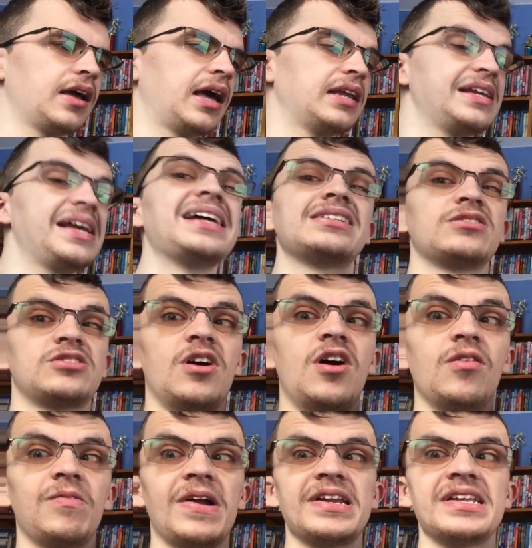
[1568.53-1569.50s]
And yes, there's
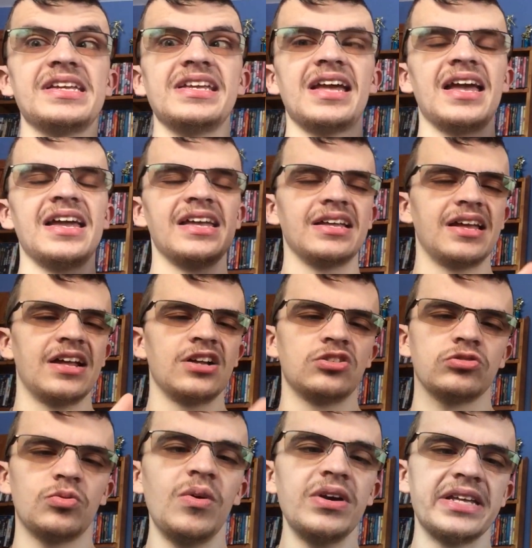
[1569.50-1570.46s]
already a
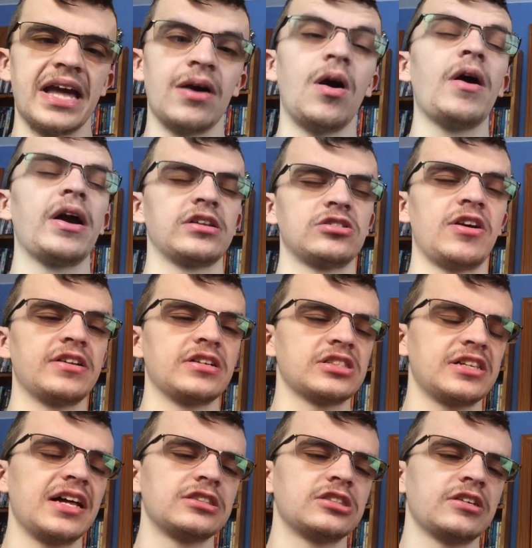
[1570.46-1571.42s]
issue 20 out. Oh yeah, sorry,
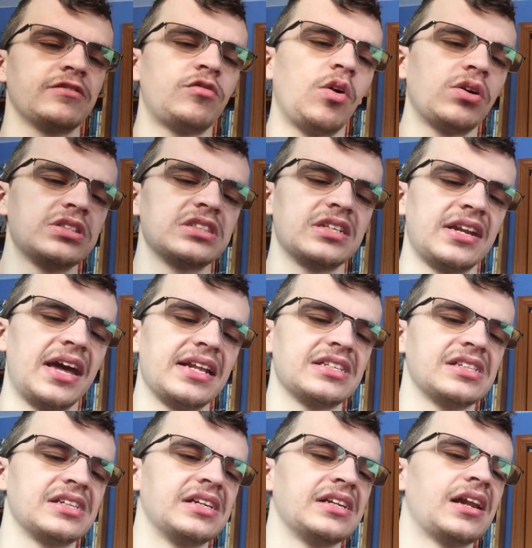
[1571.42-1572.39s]
there's clocks 14 to
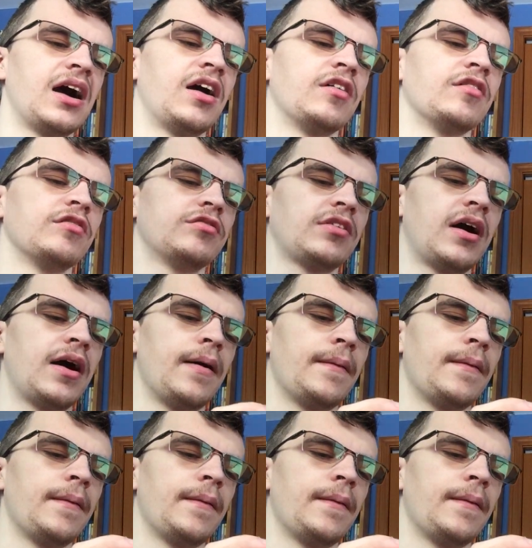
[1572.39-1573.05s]
19 of